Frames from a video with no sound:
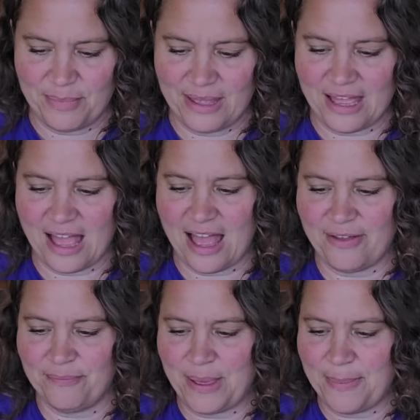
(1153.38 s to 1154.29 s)
But
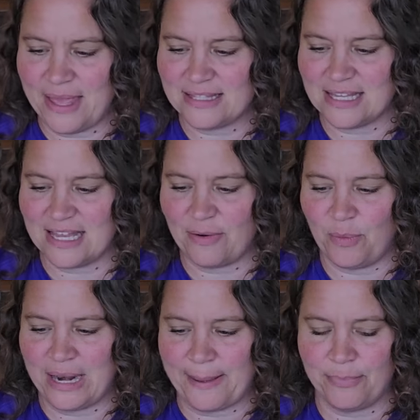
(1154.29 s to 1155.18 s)
maybe it's like
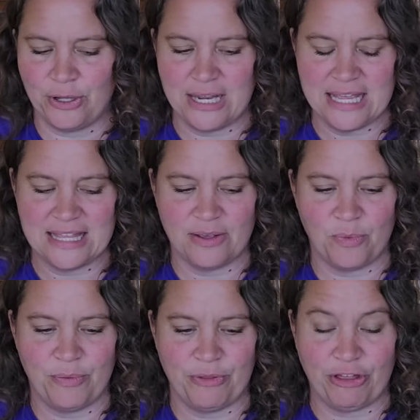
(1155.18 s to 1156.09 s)
when I'm putting in the
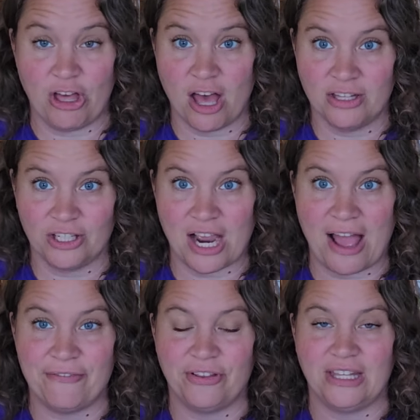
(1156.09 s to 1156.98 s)
one with the color,
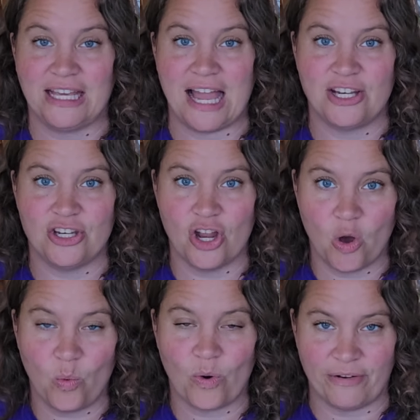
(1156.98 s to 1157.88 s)
I feel like I
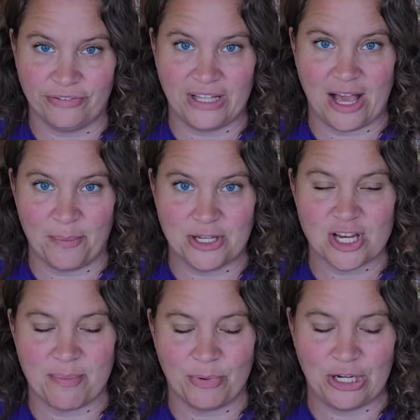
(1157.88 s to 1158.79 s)
know roughly how much
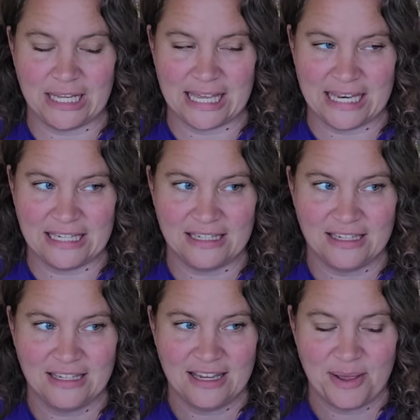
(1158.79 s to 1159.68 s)
I'm putting in
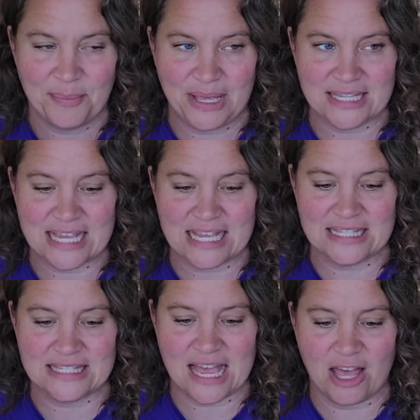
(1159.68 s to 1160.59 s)
because I can
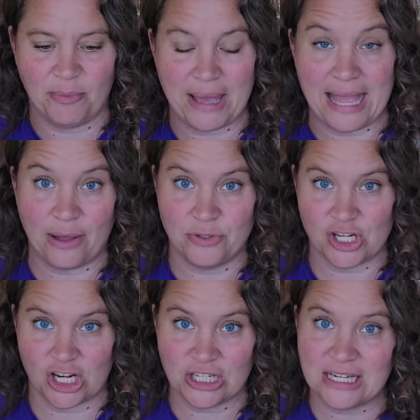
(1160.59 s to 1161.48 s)
tell by how
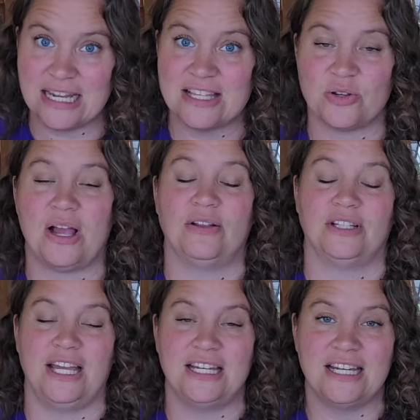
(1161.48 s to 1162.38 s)
dark it is or how
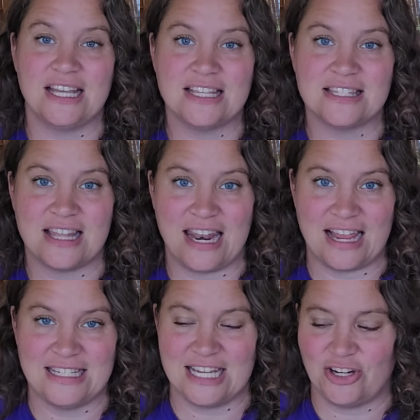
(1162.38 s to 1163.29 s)
light it is that I
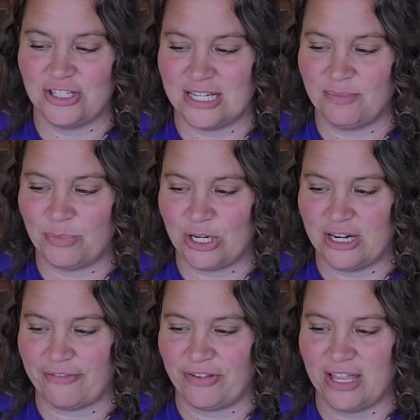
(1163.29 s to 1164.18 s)
did or didn't put
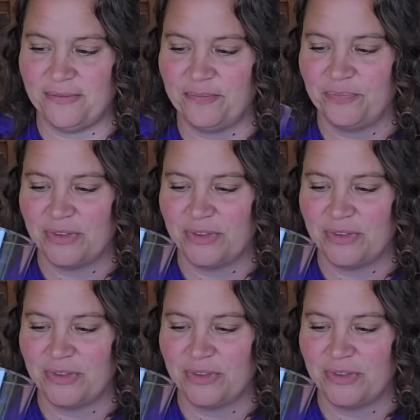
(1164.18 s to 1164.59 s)
enough in.